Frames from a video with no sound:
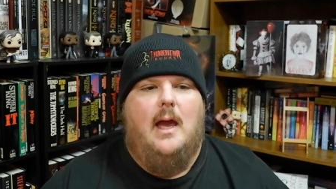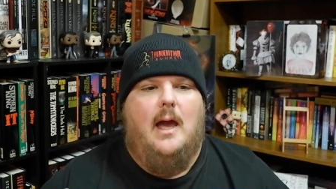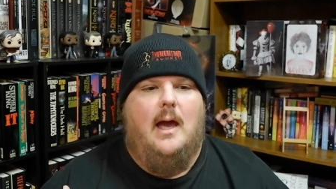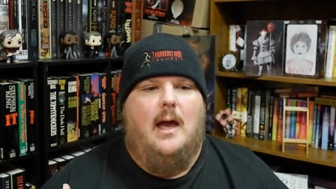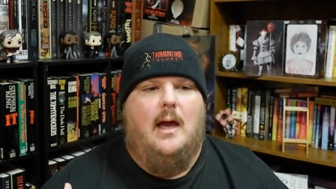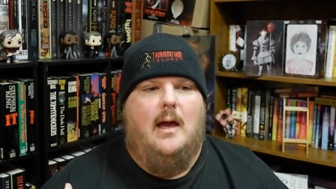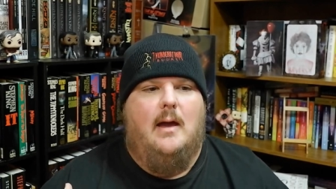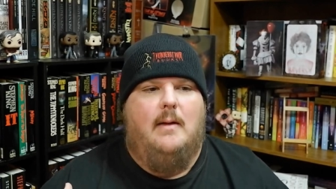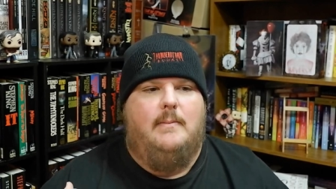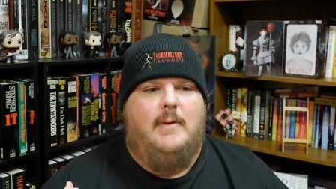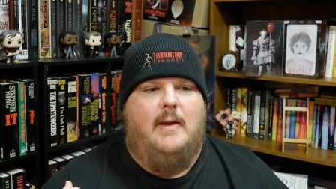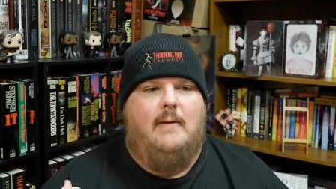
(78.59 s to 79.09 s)

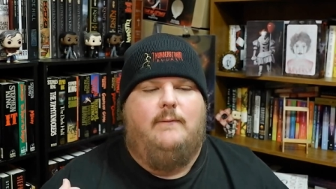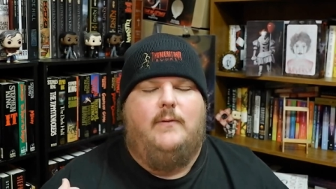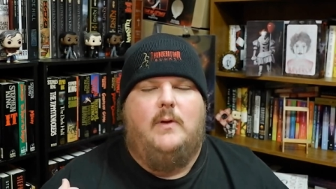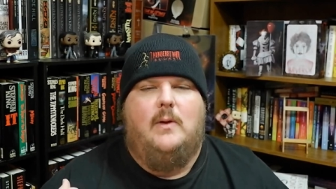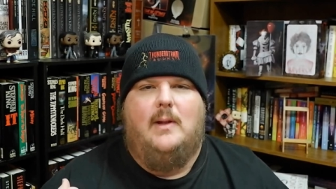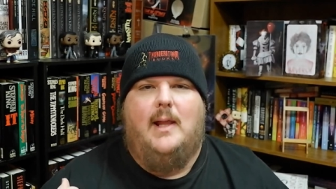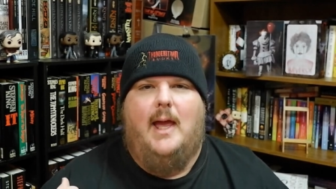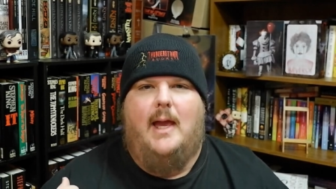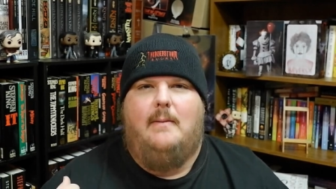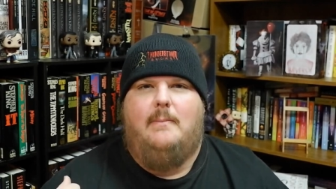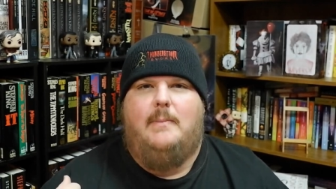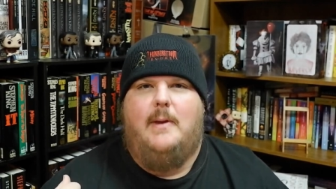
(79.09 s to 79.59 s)
Um, if you
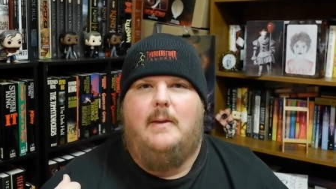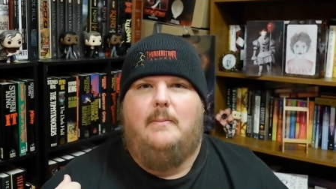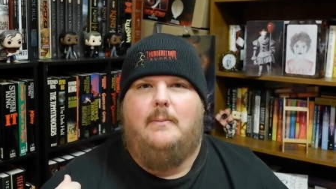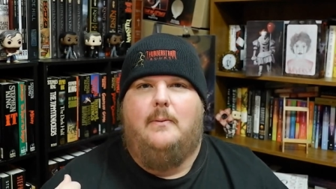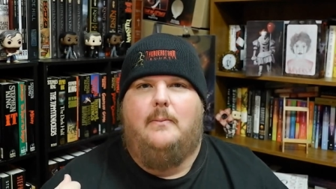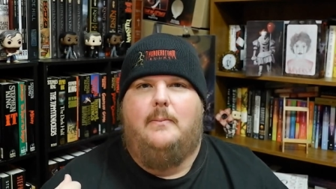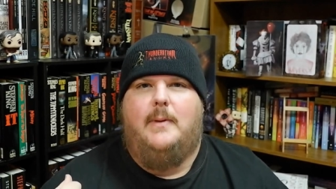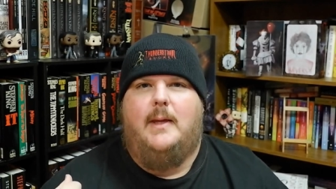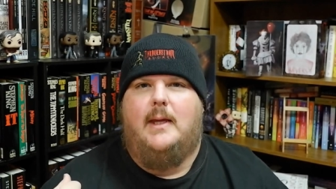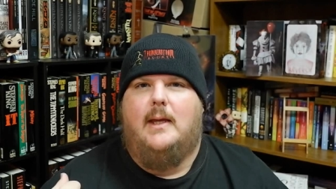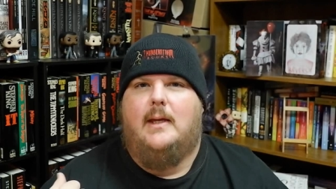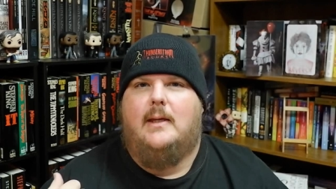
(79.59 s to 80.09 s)
like
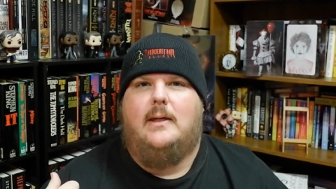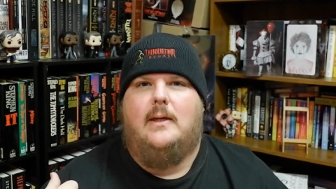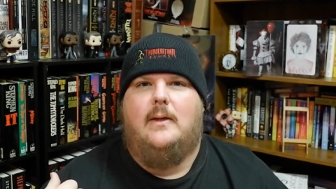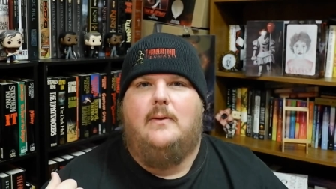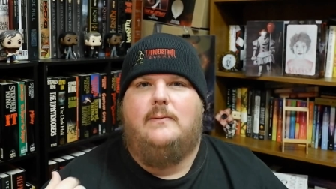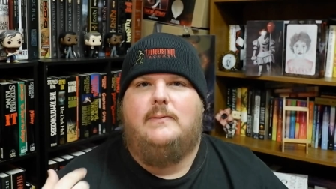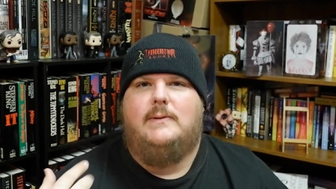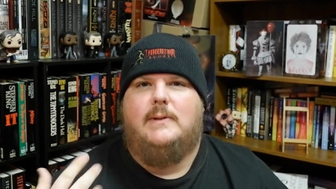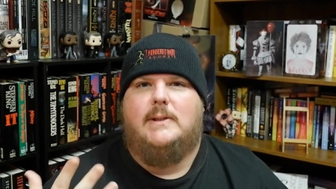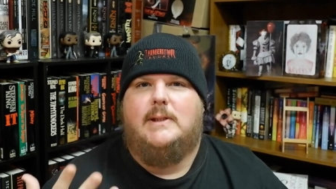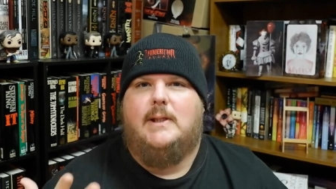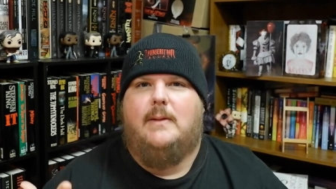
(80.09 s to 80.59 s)
people being
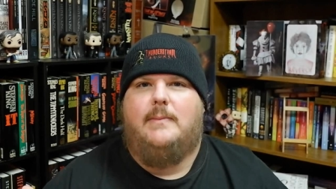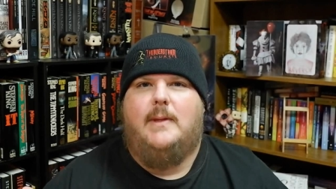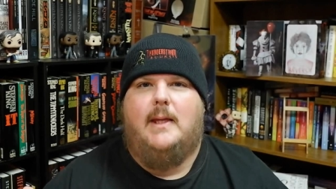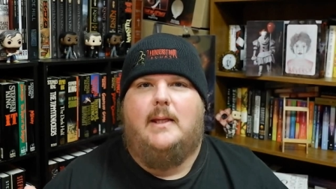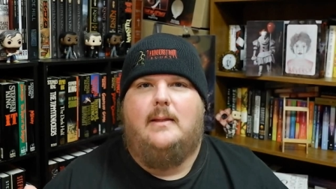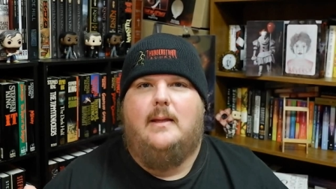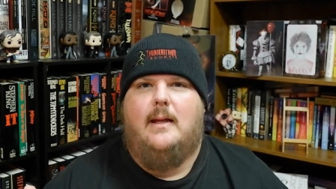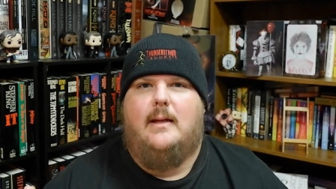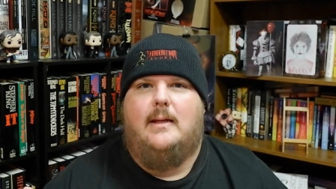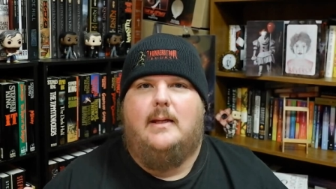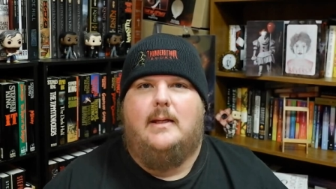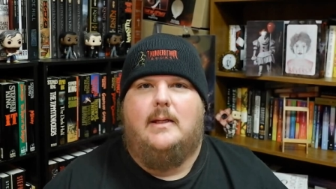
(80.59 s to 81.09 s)
accused of something
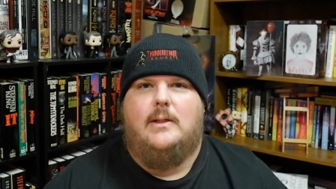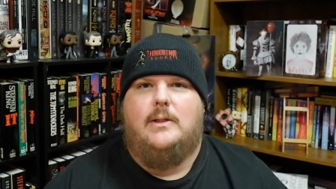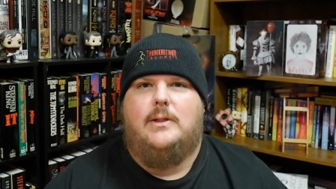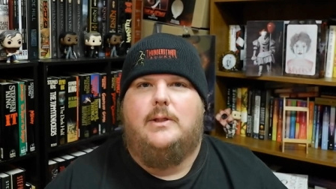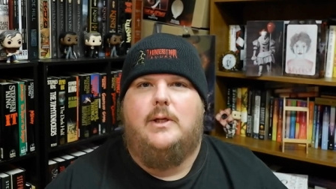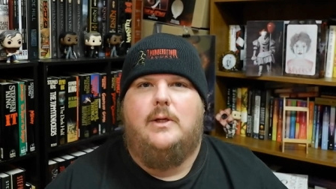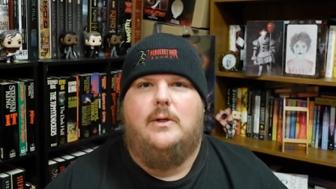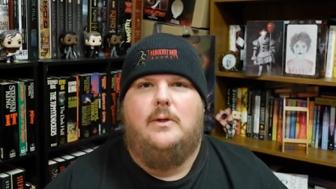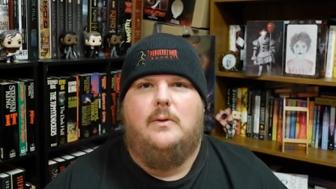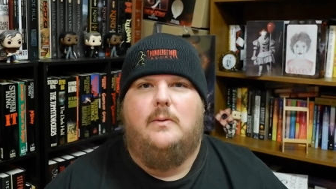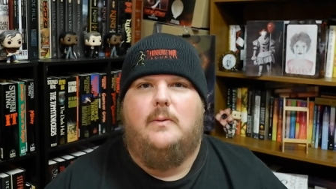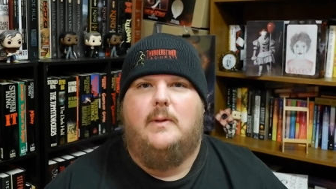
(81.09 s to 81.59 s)
they didn't
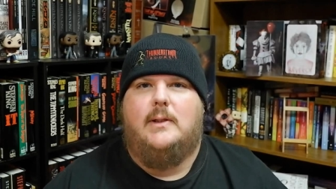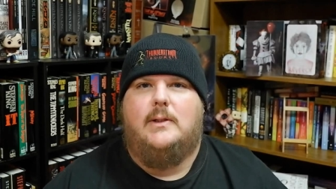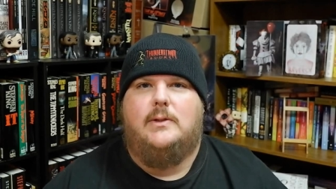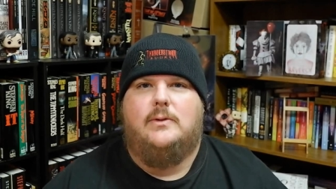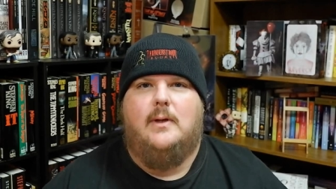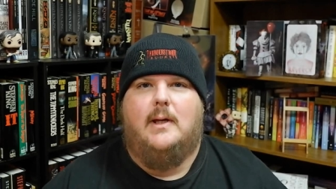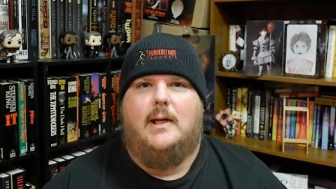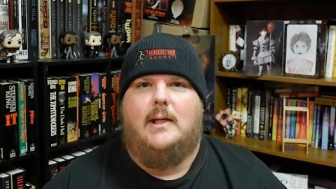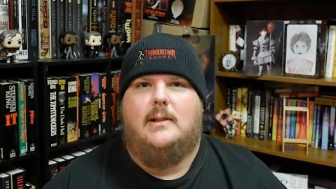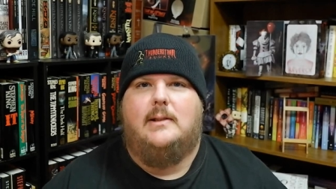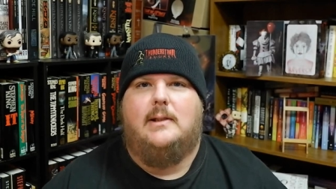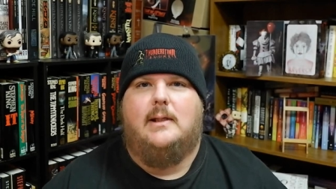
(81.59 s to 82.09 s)
do and
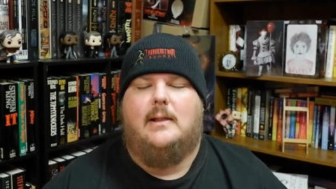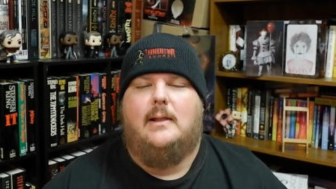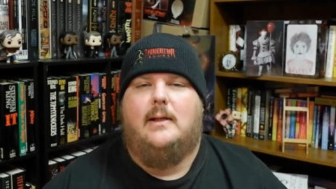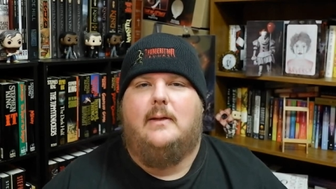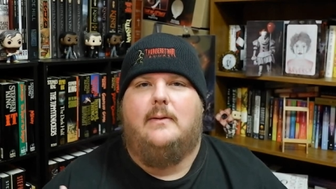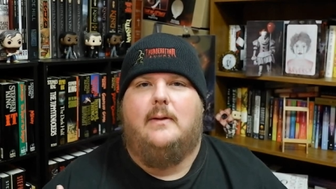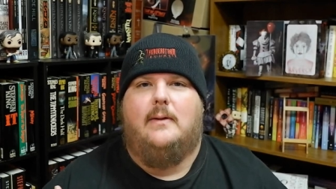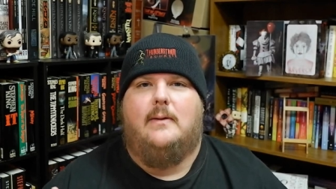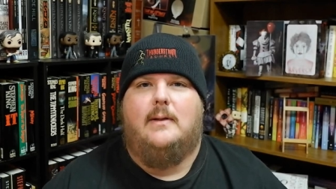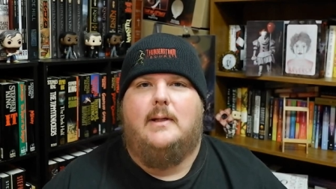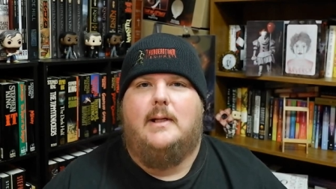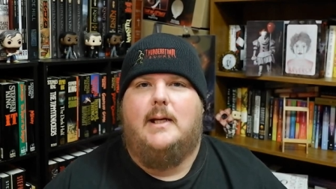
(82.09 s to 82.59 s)
trying to clear
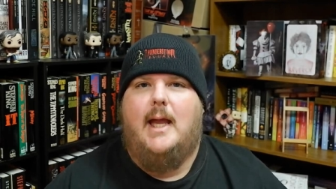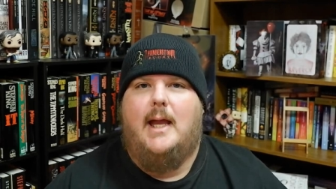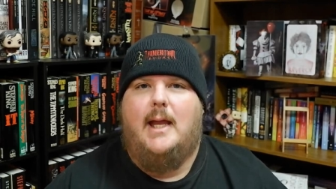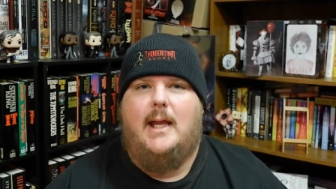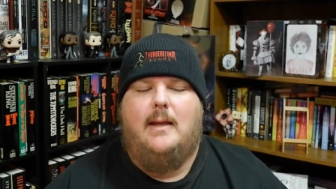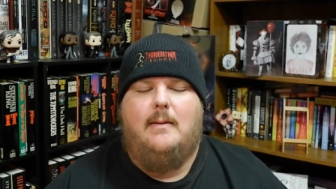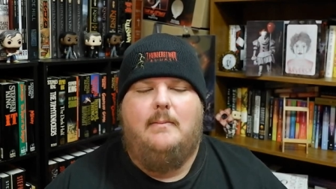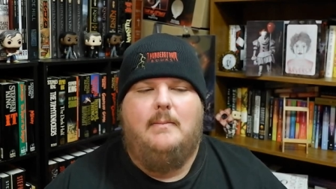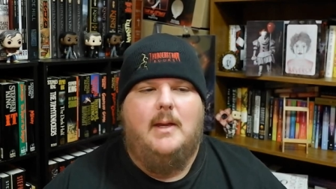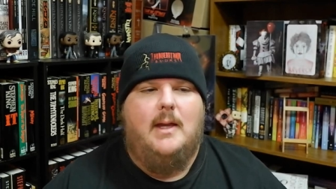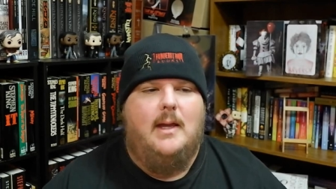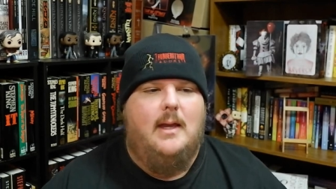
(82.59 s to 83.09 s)
their
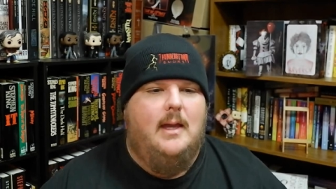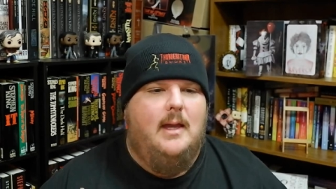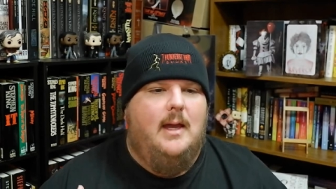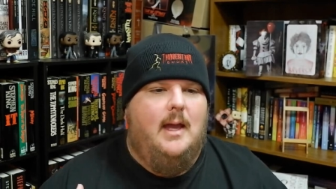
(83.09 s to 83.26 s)
name,